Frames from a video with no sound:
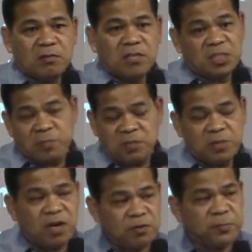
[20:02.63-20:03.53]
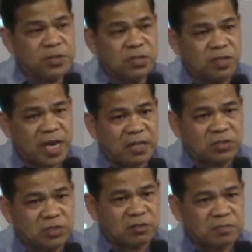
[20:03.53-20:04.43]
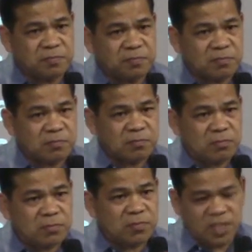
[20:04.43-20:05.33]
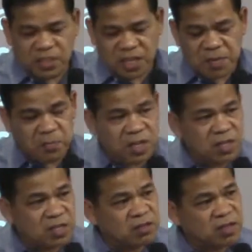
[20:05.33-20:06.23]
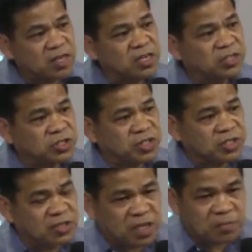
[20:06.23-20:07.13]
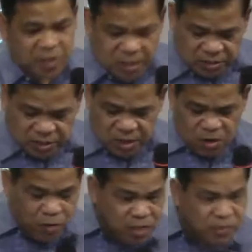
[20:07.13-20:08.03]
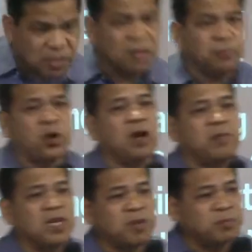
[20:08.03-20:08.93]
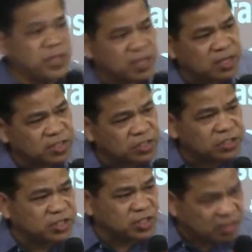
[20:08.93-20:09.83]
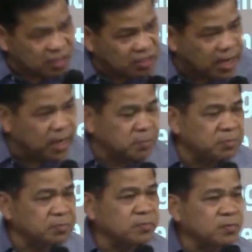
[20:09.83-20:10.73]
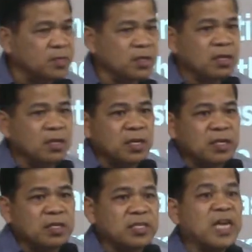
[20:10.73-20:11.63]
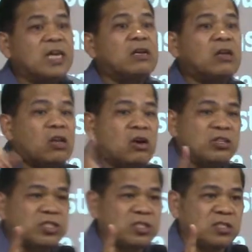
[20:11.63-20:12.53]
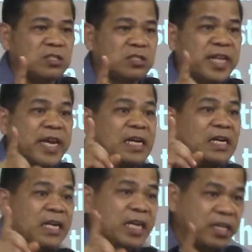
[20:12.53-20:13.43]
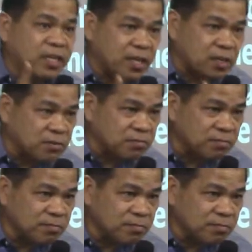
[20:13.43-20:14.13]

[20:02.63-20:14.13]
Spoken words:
This must be our first reaction. The same thing that the early church did, because what was the problem of the early church at the time? They lost their leader.